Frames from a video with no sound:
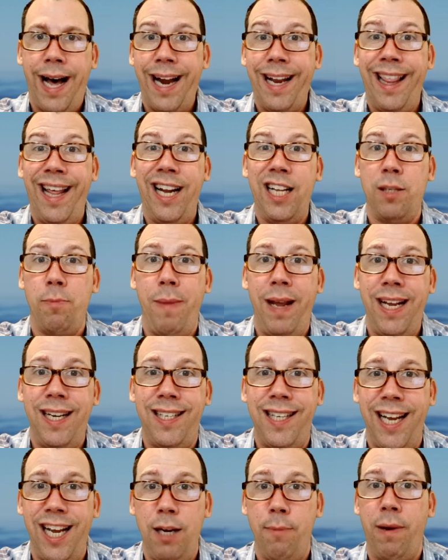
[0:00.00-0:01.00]
lot of that is
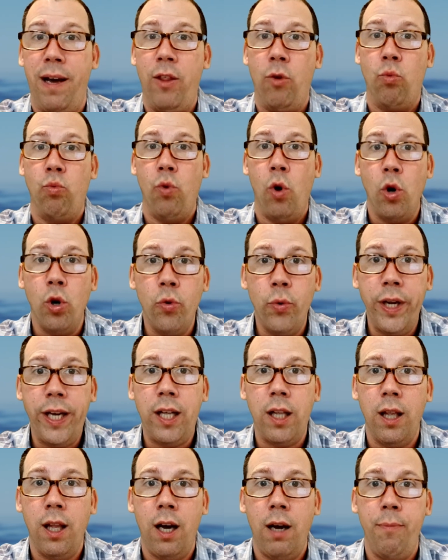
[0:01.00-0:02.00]
maintained by the Rotary
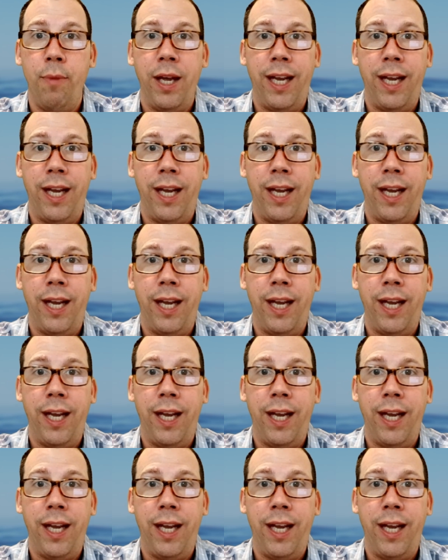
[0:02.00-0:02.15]
Club,